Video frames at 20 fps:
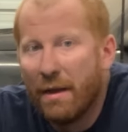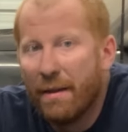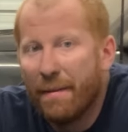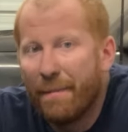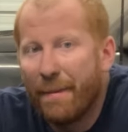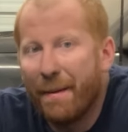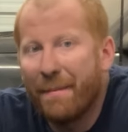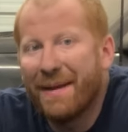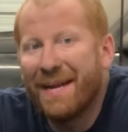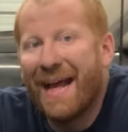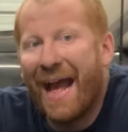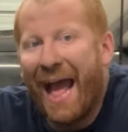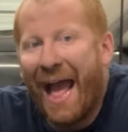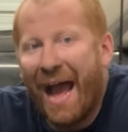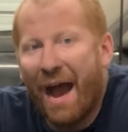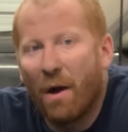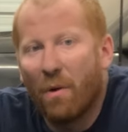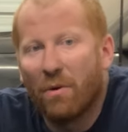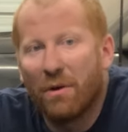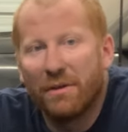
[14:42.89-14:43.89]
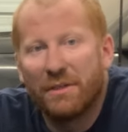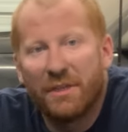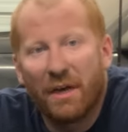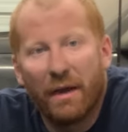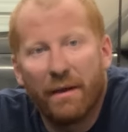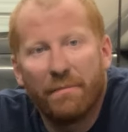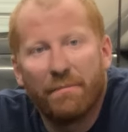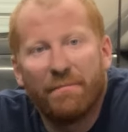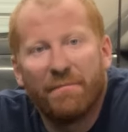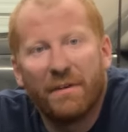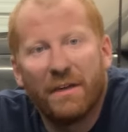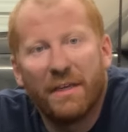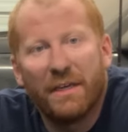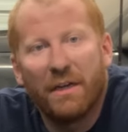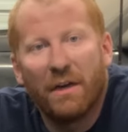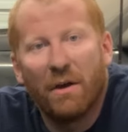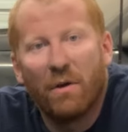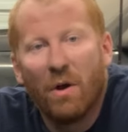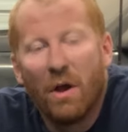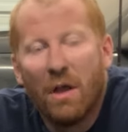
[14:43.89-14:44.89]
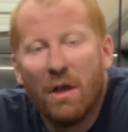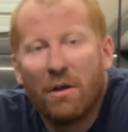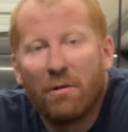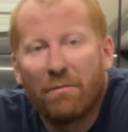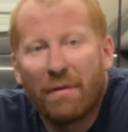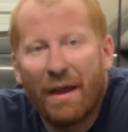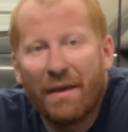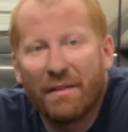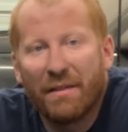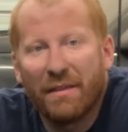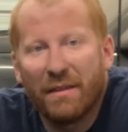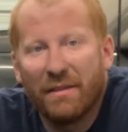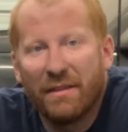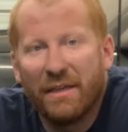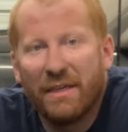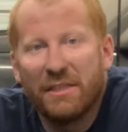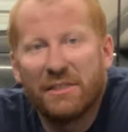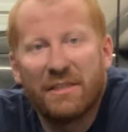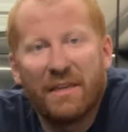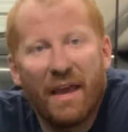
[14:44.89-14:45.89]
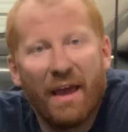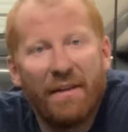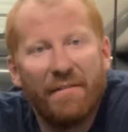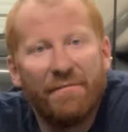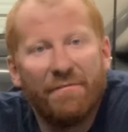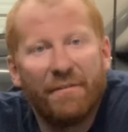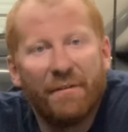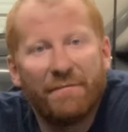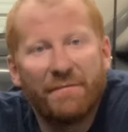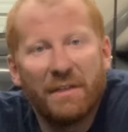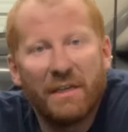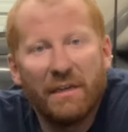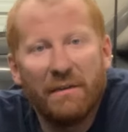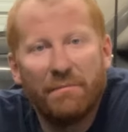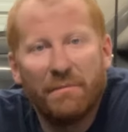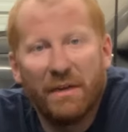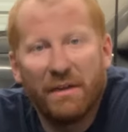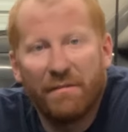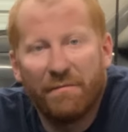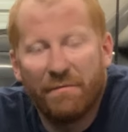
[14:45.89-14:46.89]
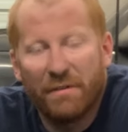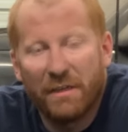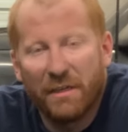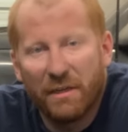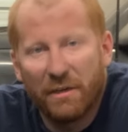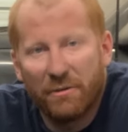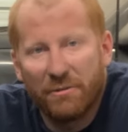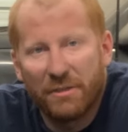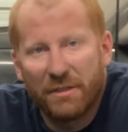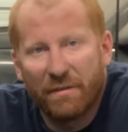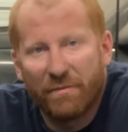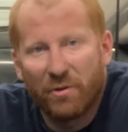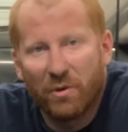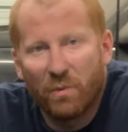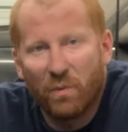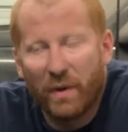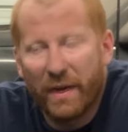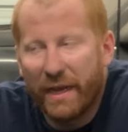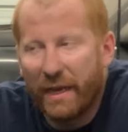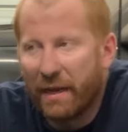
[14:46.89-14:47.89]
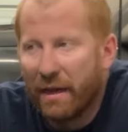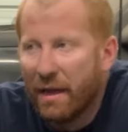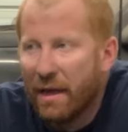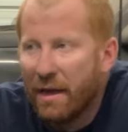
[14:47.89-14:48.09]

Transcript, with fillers: maybe an hour type video rather than these 10, 15 minute videos every week.